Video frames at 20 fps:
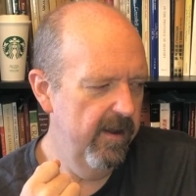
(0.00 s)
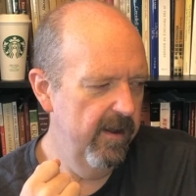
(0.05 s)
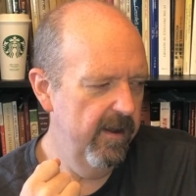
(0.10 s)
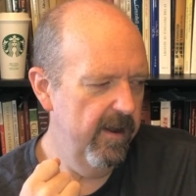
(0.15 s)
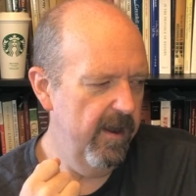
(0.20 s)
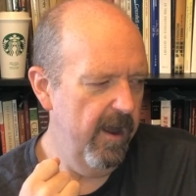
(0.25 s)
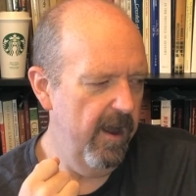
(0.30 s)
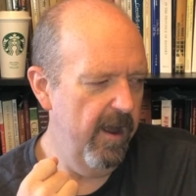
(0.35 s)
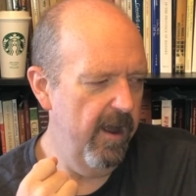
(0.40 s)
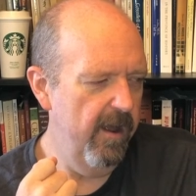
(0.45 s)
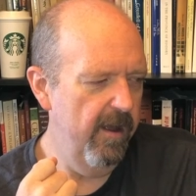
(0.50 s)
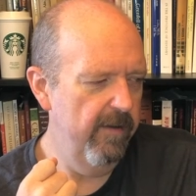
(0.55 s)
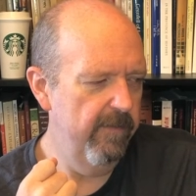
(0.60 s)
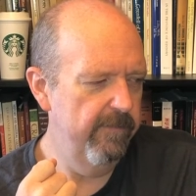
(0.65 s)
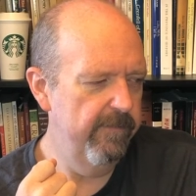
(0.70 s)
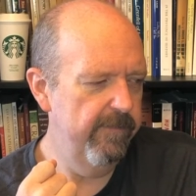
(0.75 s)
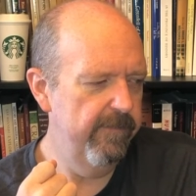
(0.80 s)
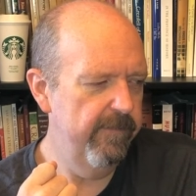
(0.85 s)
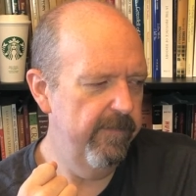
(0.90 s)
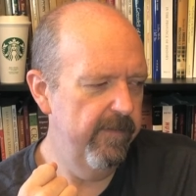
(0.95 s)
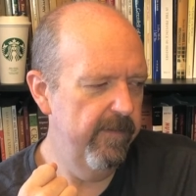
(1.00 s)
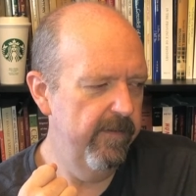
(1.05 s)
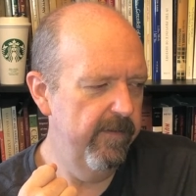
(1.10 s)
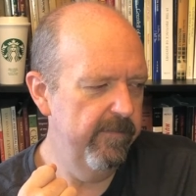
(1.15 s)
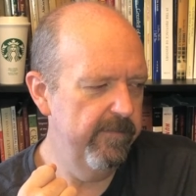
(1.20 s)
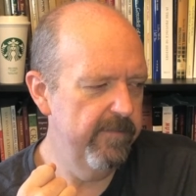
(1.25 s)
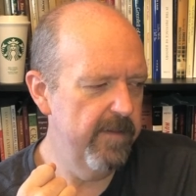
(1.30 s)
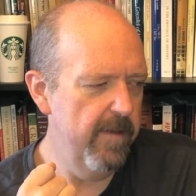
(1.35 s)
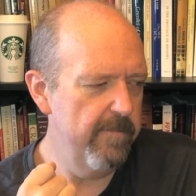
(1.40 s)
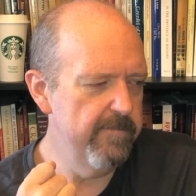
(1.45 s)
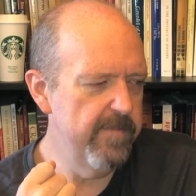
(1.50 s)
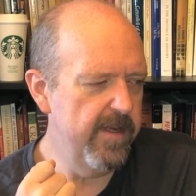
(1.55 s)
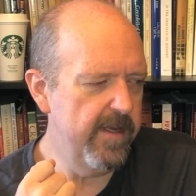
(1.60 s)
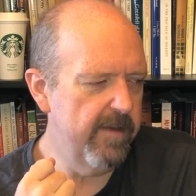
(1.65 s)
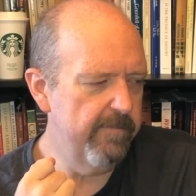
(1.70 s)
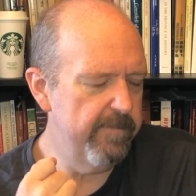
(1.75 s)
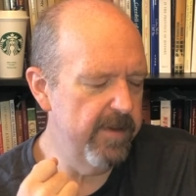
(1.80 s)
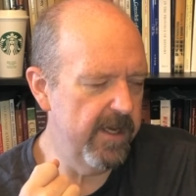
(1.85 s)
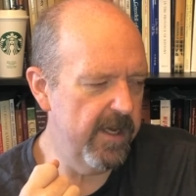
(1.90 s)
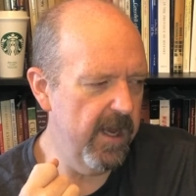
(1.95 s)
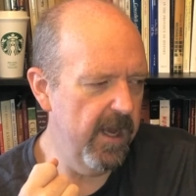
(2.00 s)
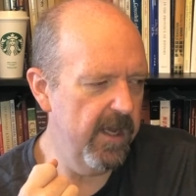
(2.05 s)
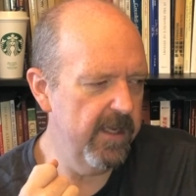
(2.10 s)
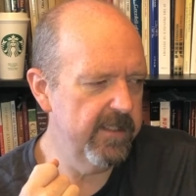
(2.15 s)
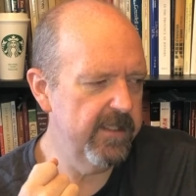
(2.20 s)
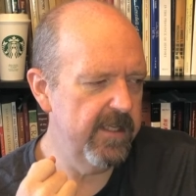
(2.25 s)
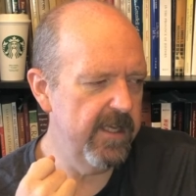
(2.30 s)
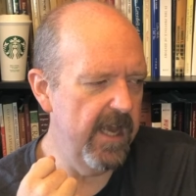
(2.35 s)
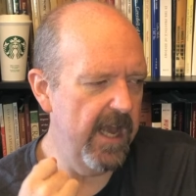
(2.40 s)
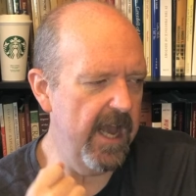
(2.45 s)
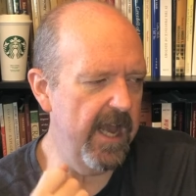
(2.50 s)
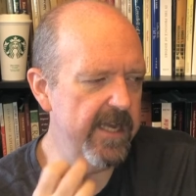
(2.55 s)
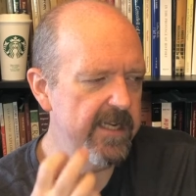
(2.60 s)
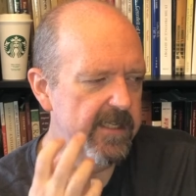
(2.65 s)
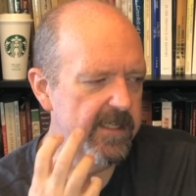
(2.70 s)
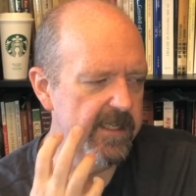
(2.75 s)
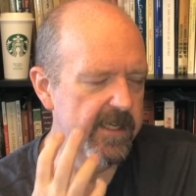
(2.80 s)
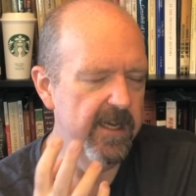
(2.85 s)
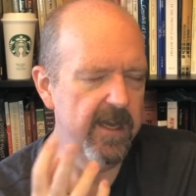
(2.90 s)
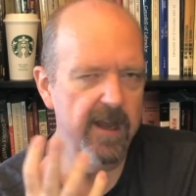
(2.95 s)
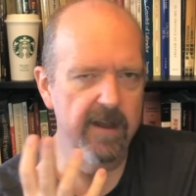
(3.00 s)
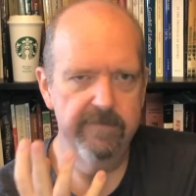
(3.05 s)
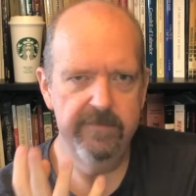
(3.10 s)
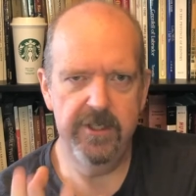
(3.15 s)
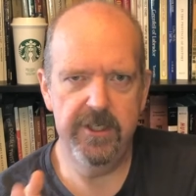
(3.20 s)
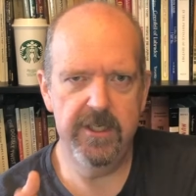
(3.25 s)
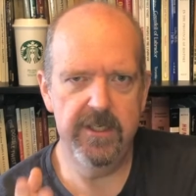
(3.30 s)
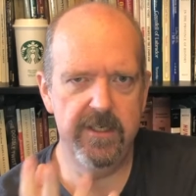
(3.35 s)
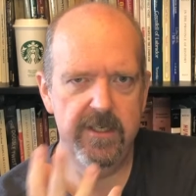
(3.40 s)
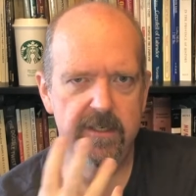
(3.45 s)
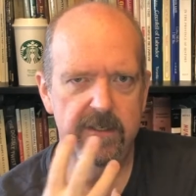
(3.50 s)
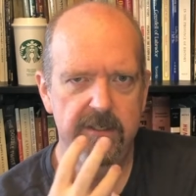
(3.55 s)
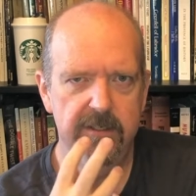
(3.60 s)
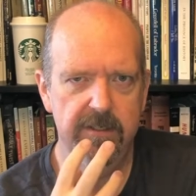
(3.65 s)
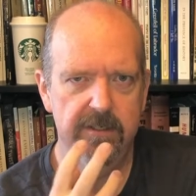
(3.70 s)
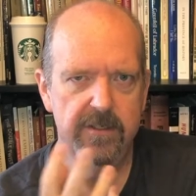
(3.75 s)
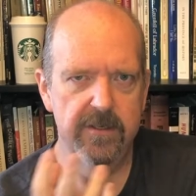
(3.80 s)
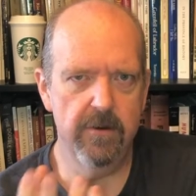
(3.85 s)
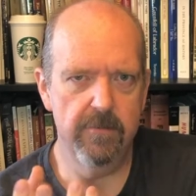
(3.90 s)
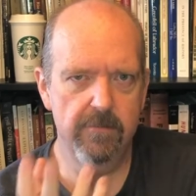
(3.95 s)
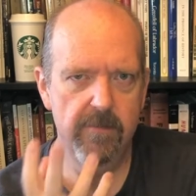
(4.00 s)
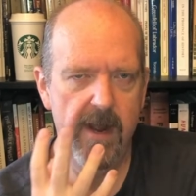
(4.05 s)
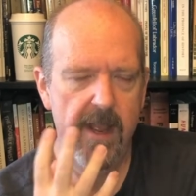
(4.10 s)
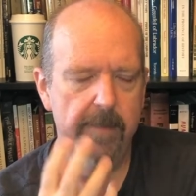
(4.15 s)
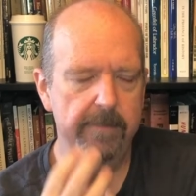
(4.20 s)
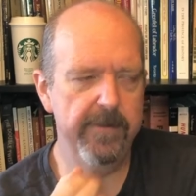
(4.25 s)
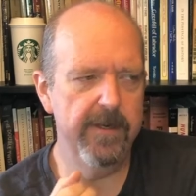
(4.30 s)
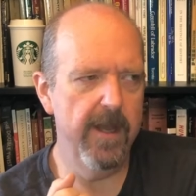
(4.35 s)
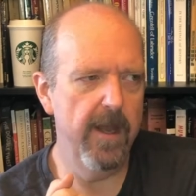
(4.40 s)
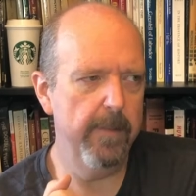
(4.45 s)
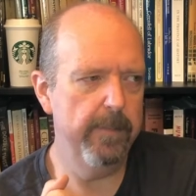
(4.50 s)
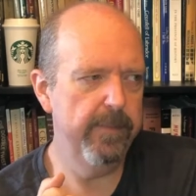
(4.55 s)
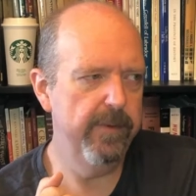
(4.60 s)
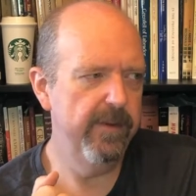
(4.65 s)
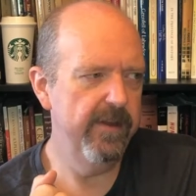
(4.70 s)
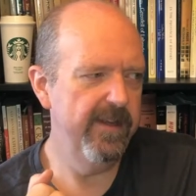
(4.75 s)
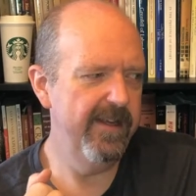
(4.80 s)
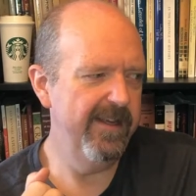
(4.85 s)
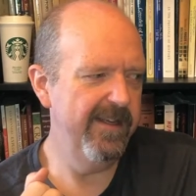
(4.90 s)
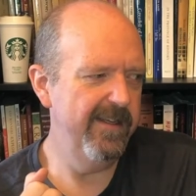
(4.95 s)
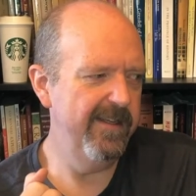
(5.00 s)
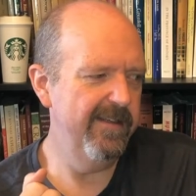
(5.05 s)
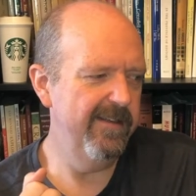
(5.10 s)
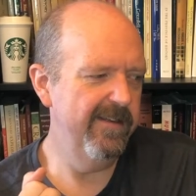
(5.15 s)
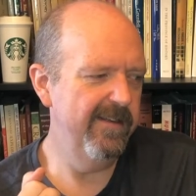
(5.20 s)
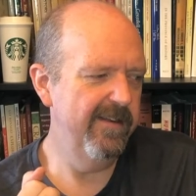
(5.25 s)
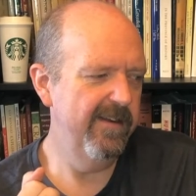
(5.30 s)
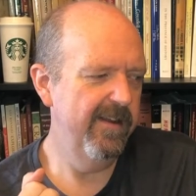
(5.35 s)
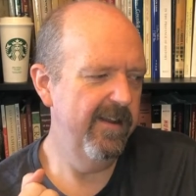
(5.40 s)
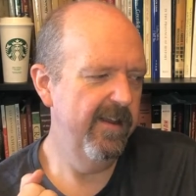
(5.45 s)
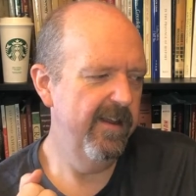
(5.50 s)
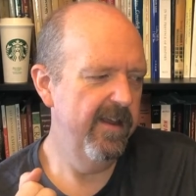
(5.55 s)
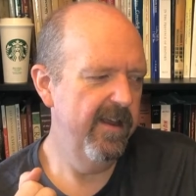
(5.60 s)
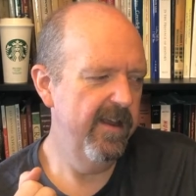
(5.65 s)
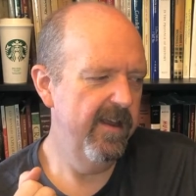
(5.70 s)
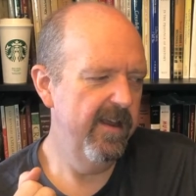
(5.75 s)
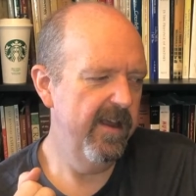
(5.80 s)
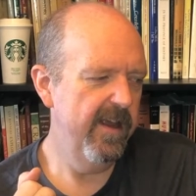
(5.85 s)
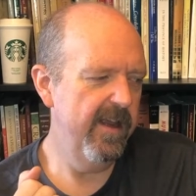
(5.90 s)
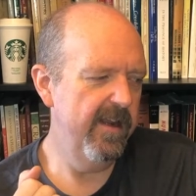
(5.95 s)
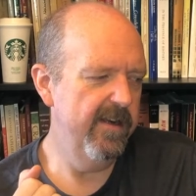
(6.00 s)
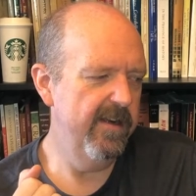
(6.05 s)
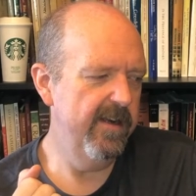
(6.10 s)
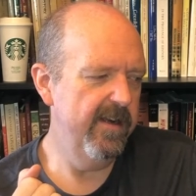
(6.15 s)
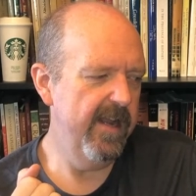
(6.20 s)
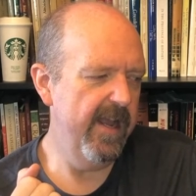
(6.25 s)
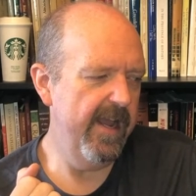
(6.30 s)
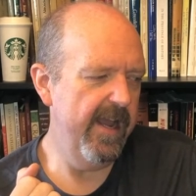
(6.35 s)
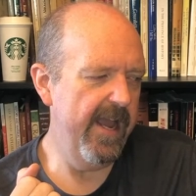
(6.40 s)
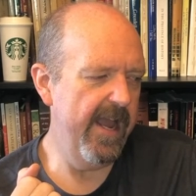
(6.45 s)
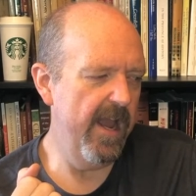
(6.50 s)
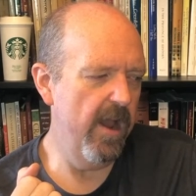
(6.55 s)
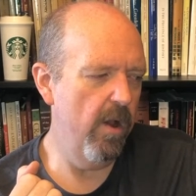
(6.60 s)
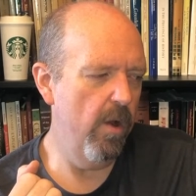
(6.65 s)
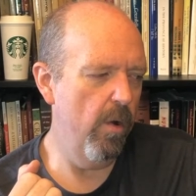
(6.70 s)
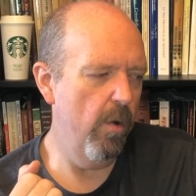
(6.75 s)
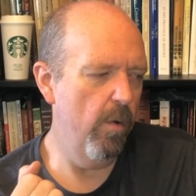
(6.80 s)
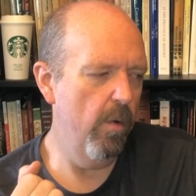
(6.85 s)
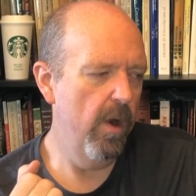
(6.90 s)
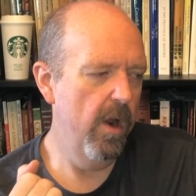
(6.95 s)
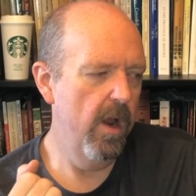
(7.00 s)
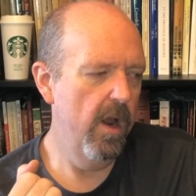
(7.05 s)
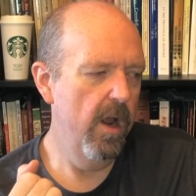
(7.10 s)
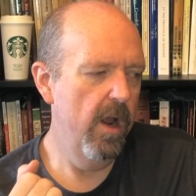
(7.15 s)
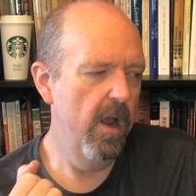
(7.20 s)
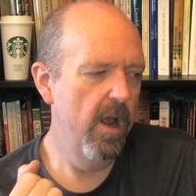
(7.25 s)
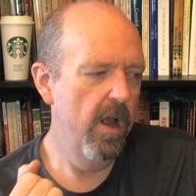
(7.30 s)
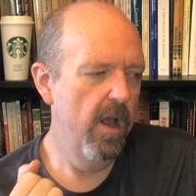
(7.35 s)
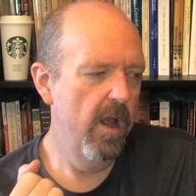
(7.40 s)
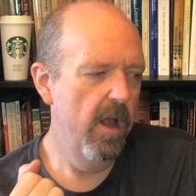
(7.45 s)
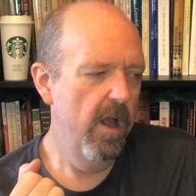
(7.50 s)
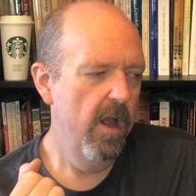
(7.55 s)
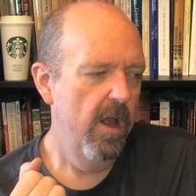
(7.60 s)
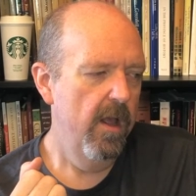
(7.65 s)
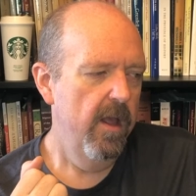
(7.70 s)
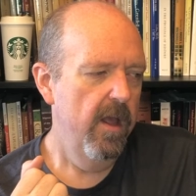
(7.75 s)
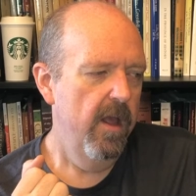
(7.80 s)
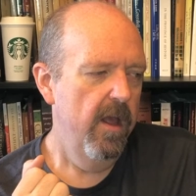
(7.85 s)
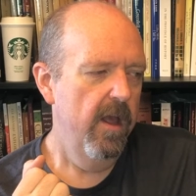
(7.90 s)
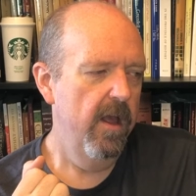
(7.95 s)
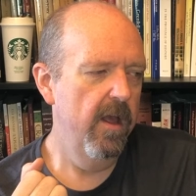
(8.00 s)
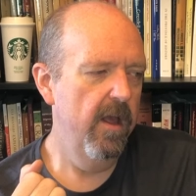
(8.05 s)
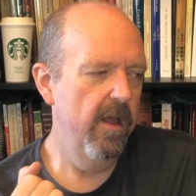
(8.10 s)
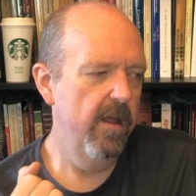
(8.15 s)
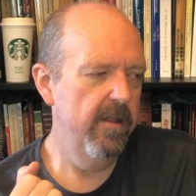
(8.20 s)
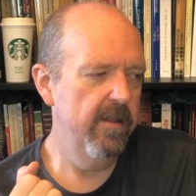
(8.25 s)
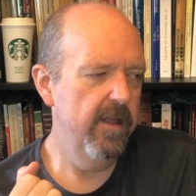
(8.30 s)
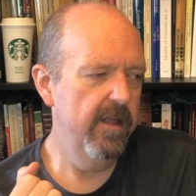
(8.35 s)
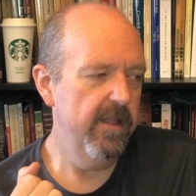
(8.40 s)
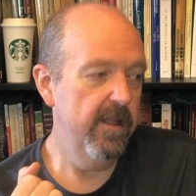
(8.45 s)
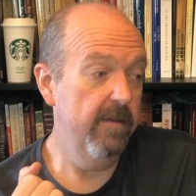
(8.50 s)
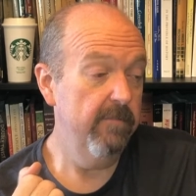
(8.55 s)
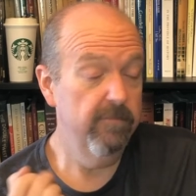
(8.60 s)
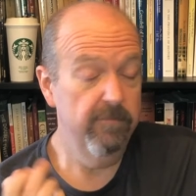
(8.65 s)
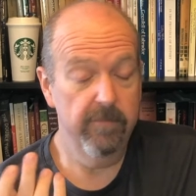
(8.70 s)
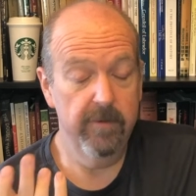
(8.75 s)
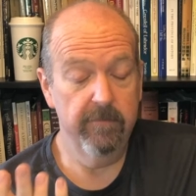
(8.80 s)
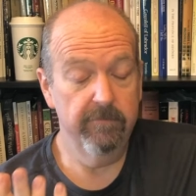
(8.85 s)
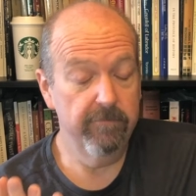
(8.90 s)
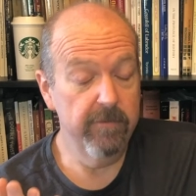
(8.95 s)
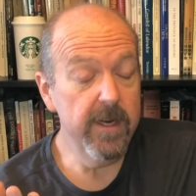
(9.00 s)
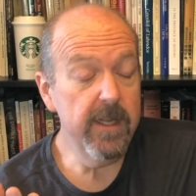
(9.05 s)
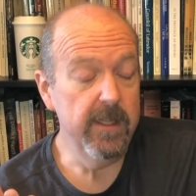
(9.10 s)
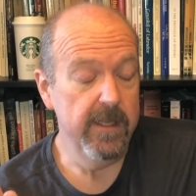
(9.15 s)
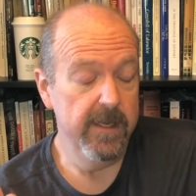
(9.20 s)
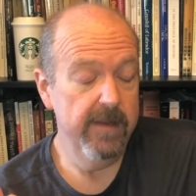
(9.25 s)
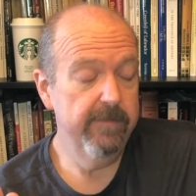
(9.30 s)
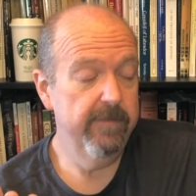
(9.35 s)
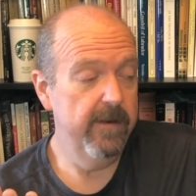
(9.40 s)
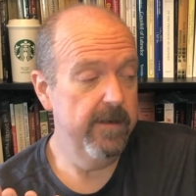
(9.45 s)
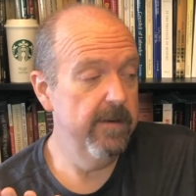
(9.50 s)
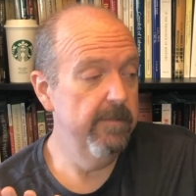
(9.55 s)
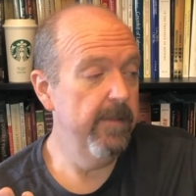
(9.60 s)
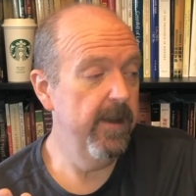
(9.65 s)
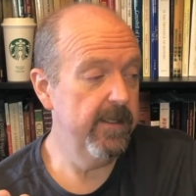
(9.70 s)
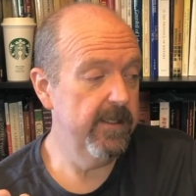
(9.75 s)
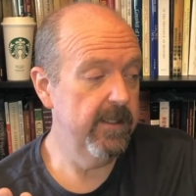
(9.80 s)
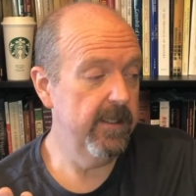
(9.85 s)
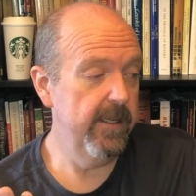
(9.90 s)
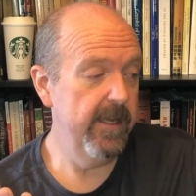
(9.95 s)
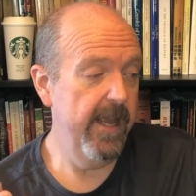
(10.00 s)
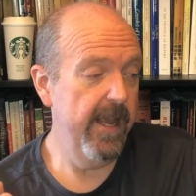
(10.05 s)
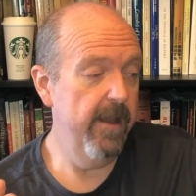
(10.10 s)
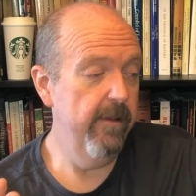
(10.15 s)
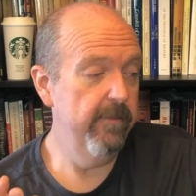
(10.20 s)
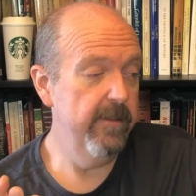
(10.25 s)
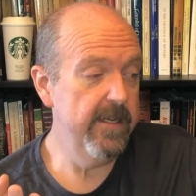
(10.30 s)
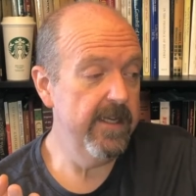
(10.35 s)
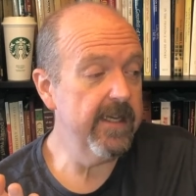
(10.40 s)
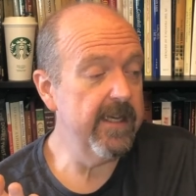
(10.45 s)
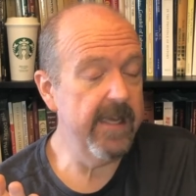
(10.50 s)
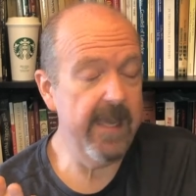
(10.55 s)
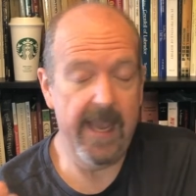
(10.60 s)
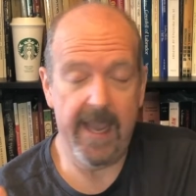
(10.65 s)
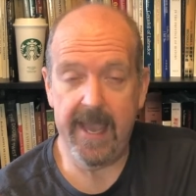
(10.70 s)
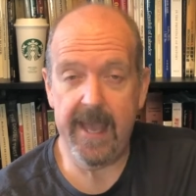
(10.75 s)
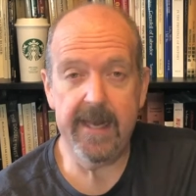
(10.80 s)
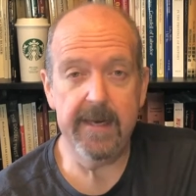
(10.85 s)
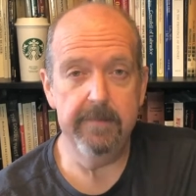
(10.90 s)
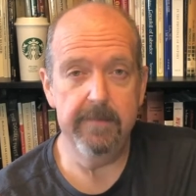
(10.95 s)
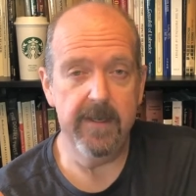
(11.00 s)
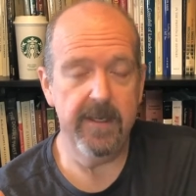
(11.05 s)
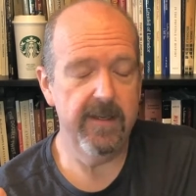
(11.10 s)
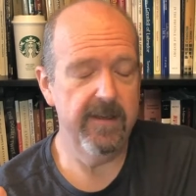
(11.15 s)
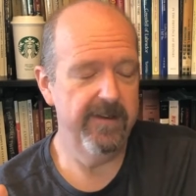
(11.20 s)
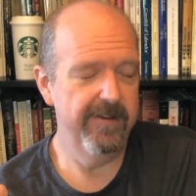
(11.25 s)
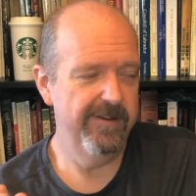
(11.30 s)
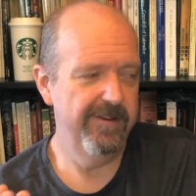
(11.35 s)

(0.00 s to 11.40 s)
of be, because the idea of genius is so wrapped up in in how the, well, really fundamentally how the academy